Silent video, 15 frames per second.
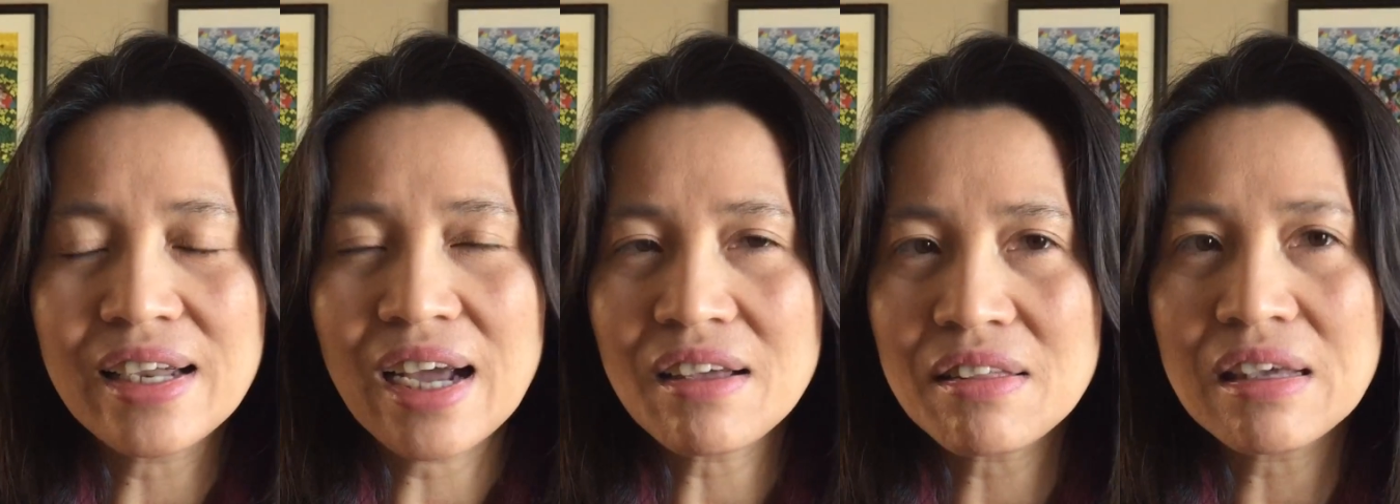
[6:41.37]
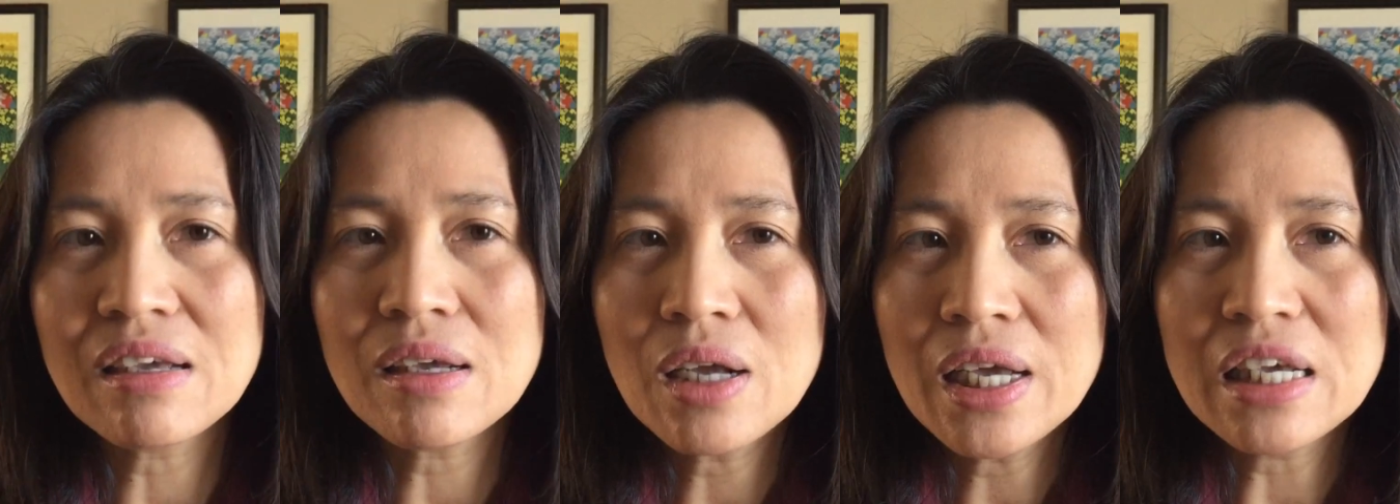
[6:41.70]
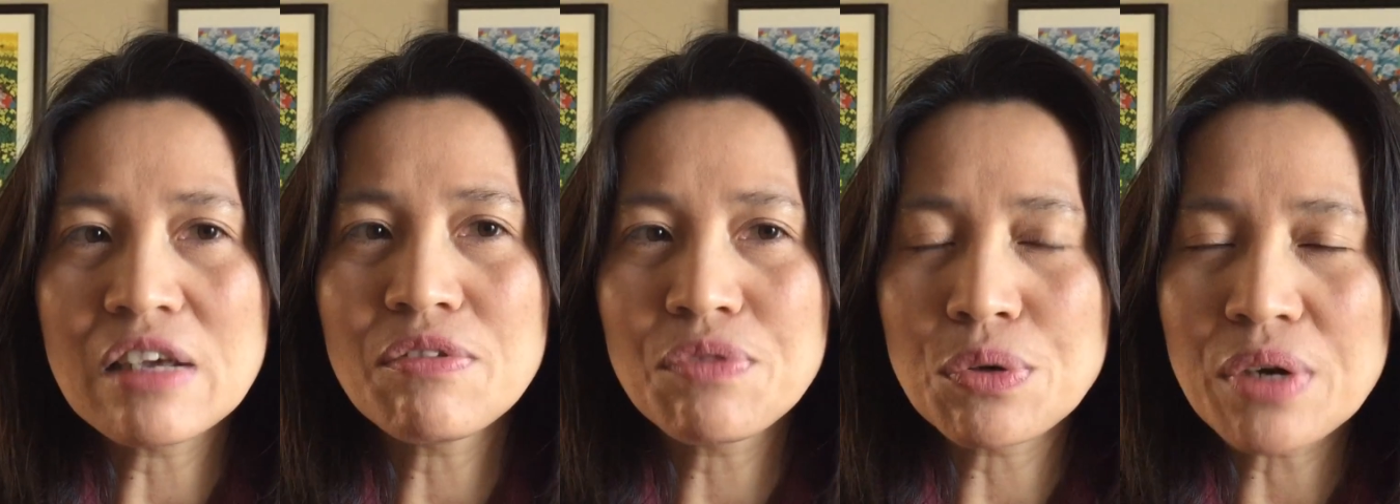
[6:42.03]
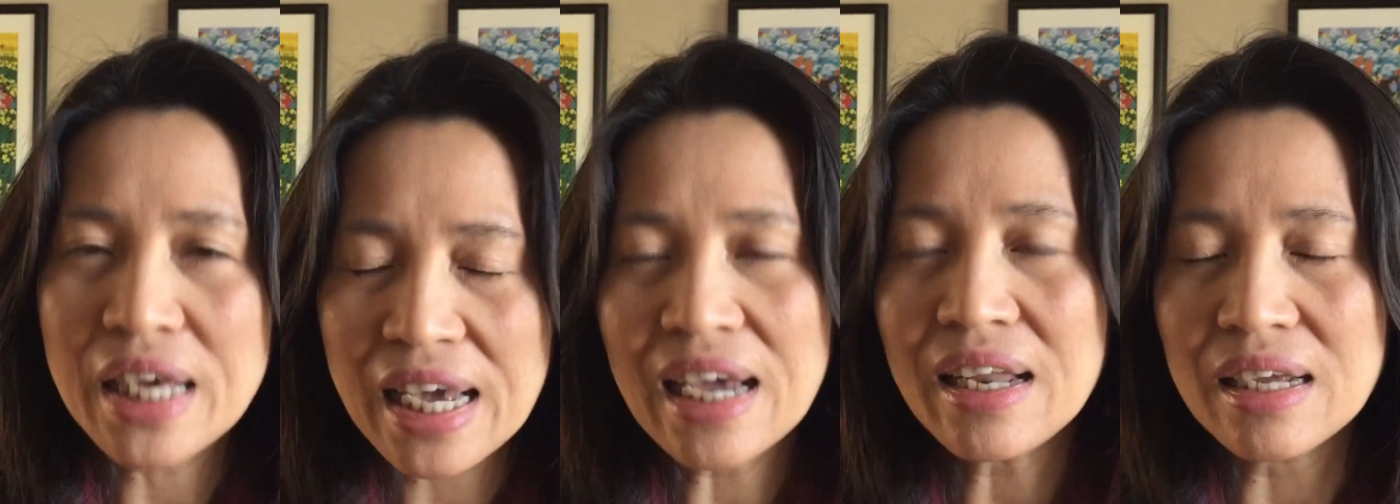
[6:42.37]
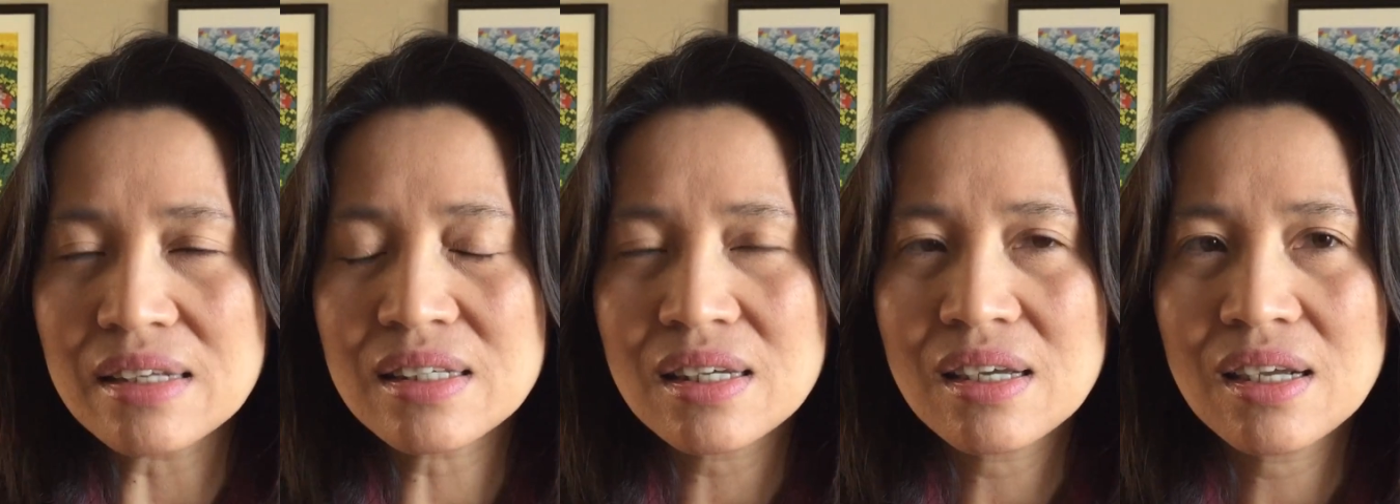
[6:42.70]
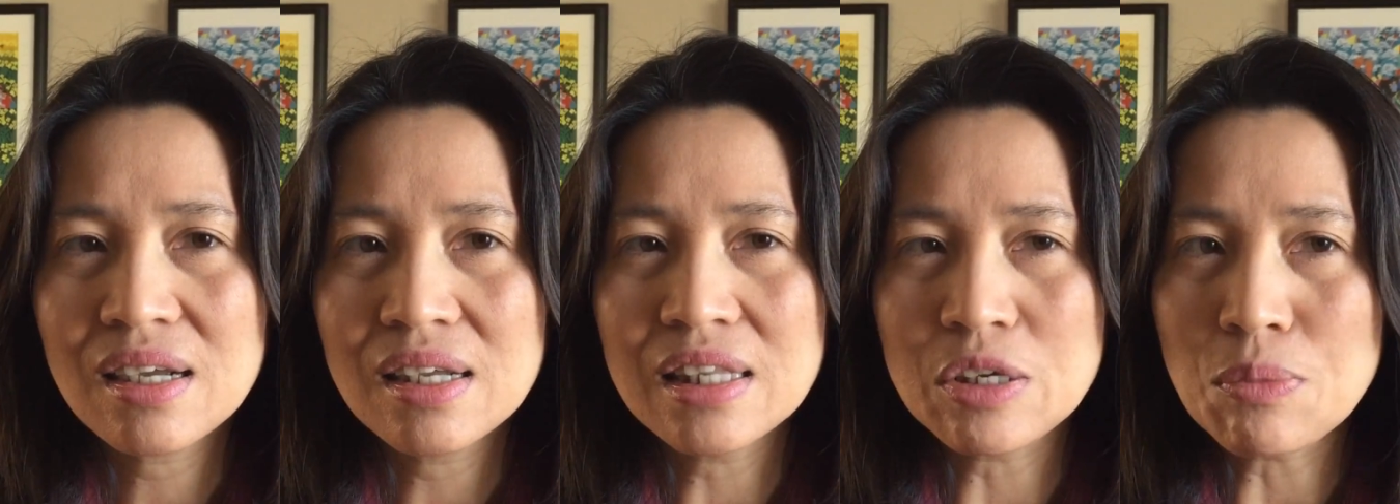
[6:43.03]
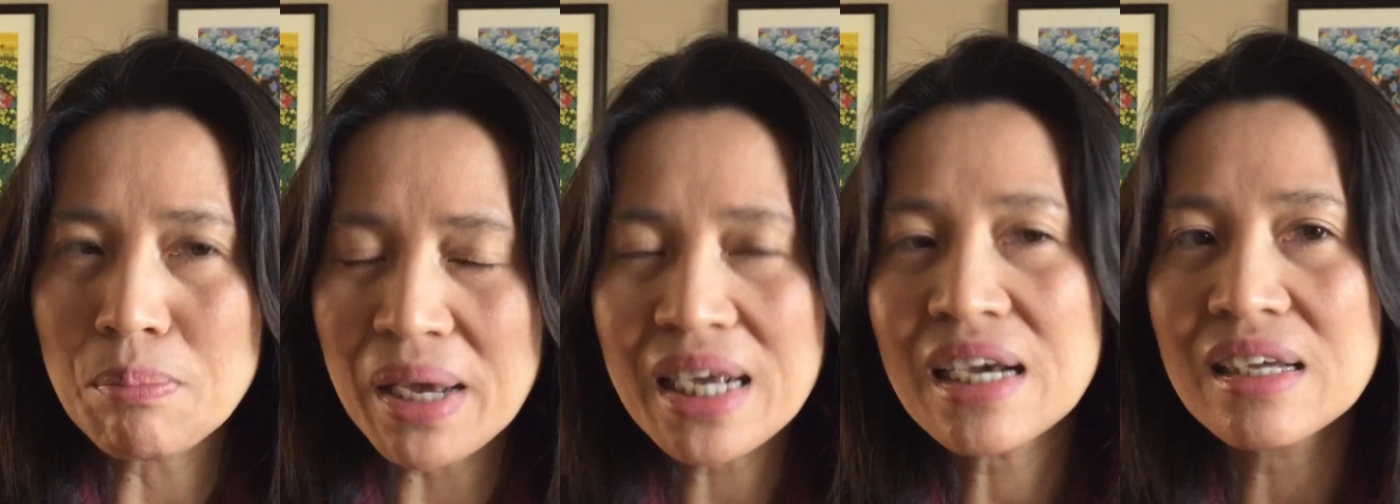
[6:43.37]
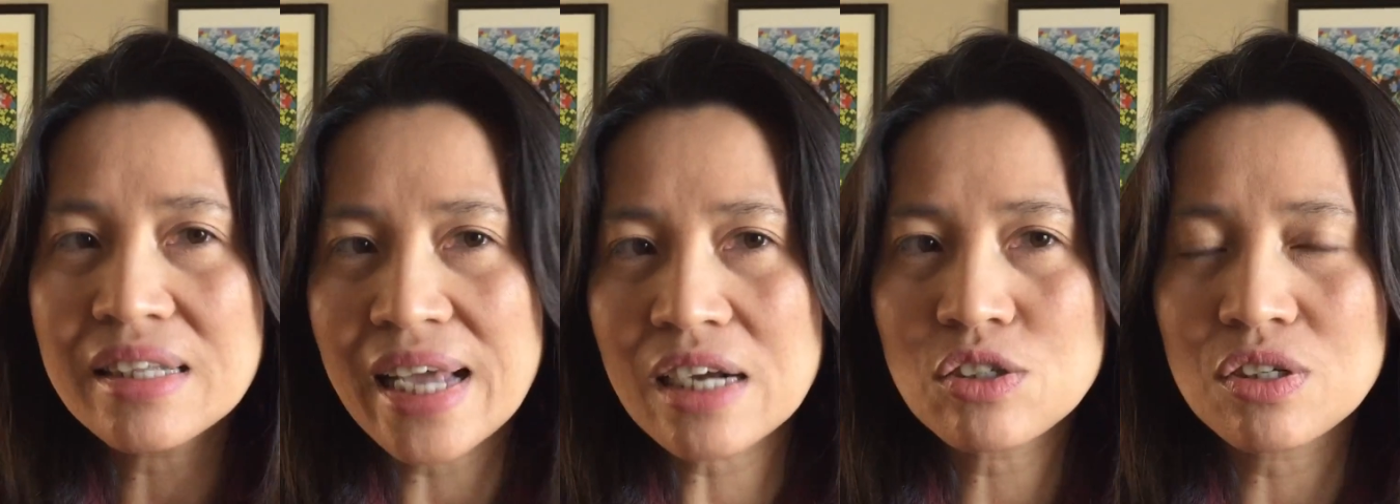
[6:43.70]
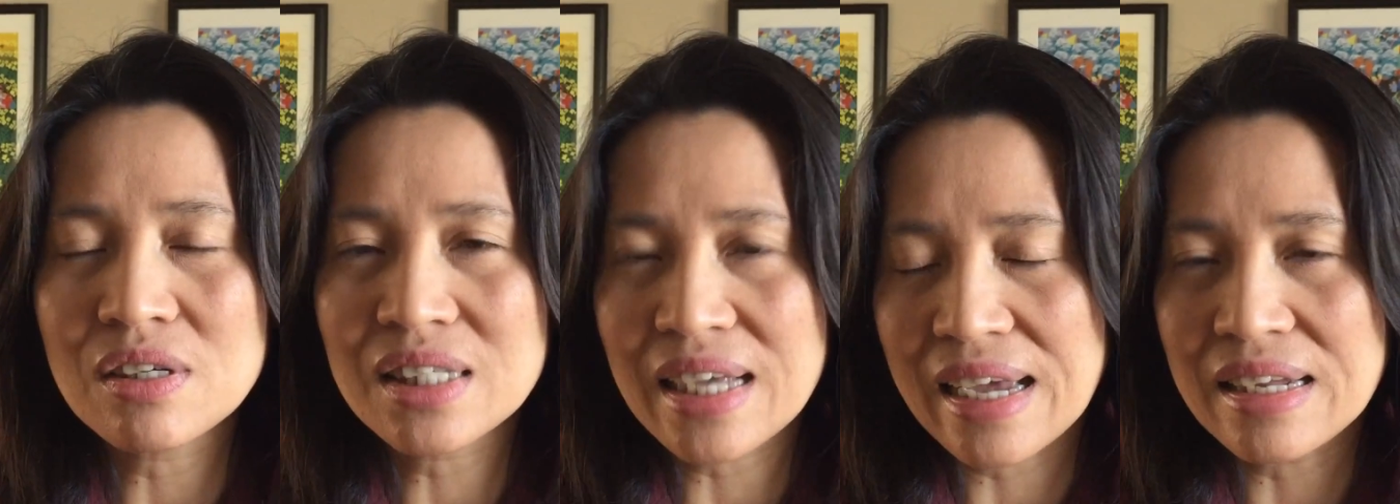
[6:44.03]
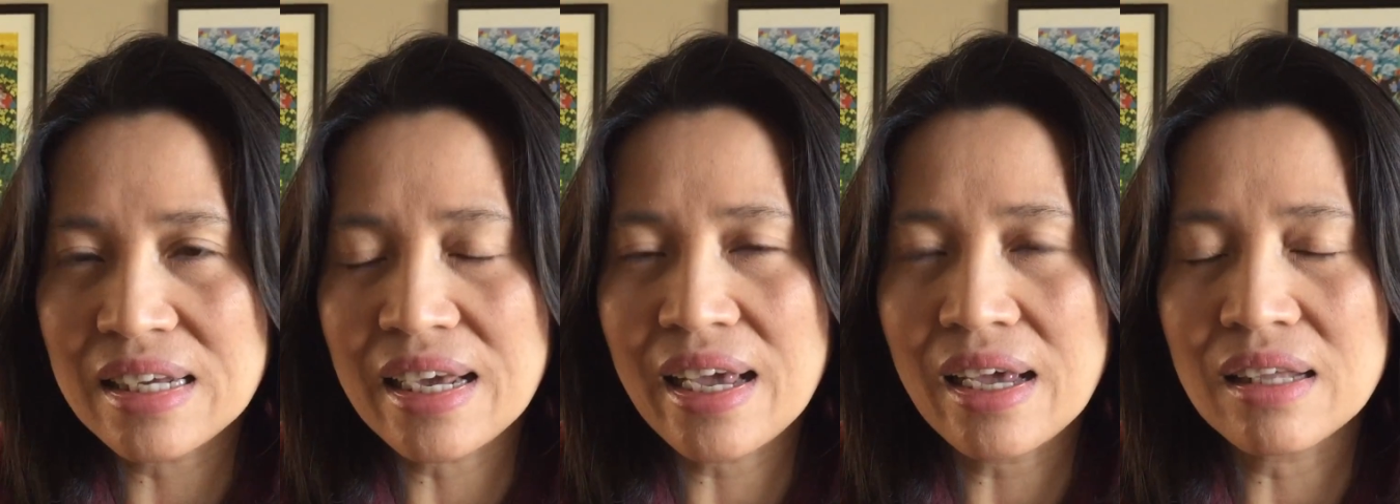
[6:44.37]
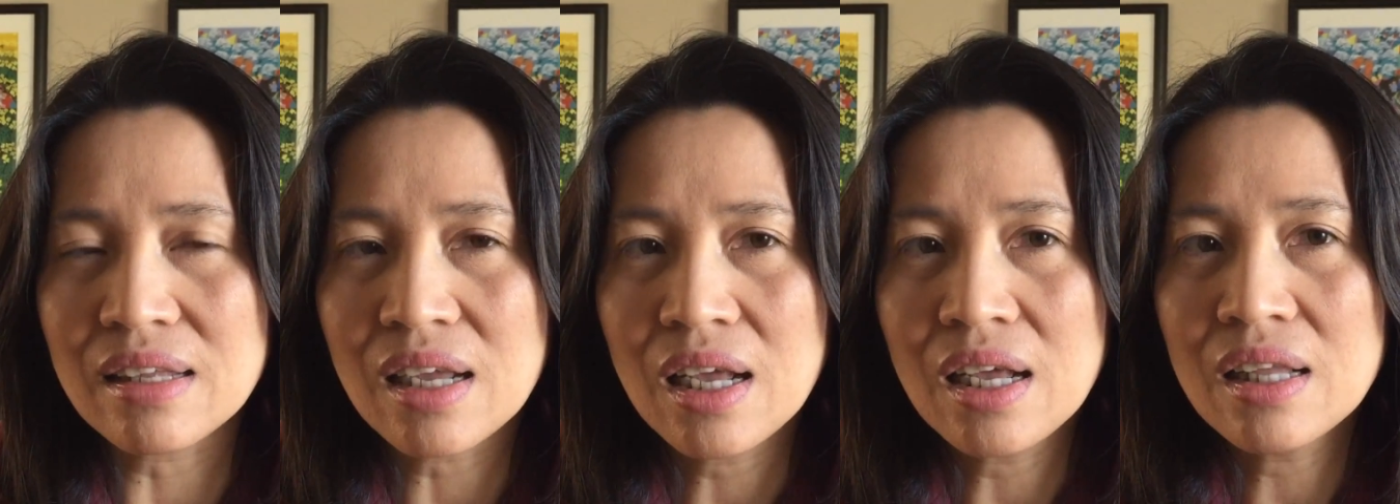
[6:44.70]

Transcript: I think if you get it, you make connections at the end.